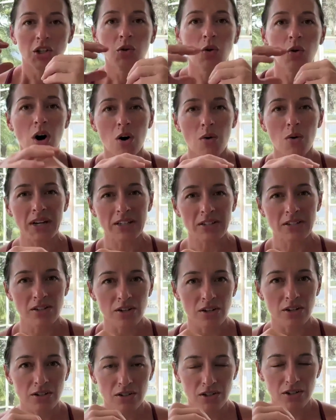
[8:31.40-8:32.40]
you always
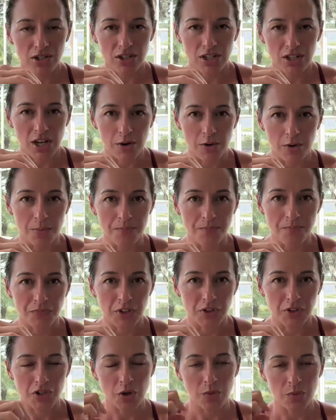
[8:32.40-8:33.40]
start slow.
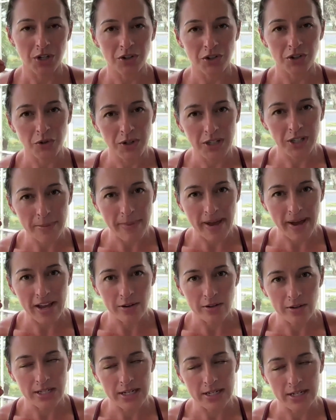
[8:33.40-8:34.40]
So when you're doing the
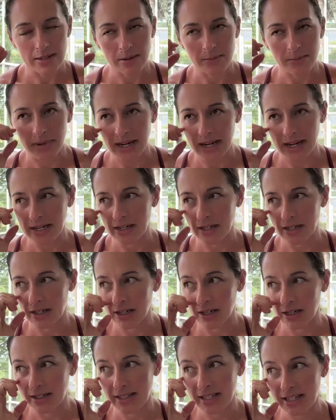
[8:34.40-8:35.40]
biotoxin
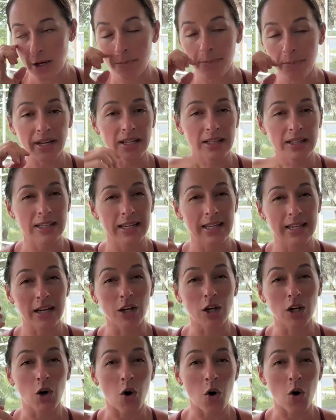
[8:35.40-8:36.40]
binder, typically the
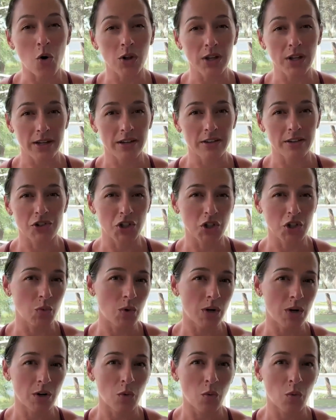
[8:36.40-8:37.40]
goal is you
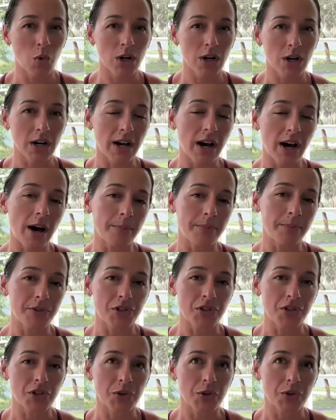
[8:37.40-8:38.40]
want to work up
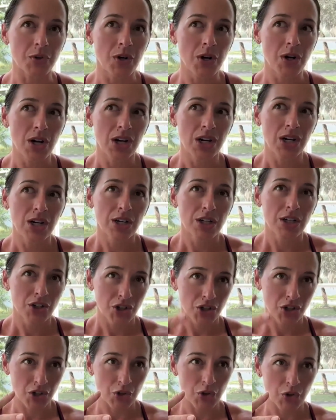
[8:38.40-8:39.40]
to
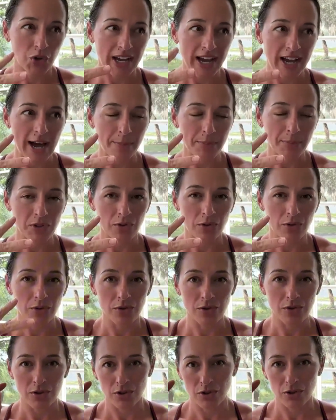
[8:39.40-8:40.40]
2
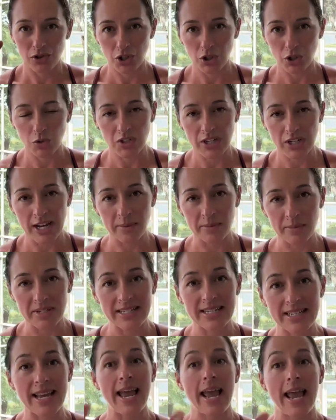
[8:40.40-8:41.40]
capsules 2 times a
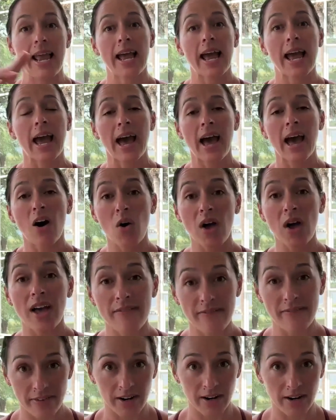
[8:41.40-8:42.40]
day.
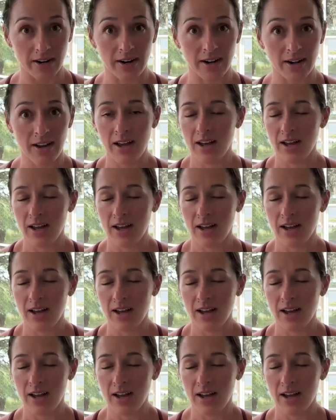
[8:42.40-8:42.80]
However,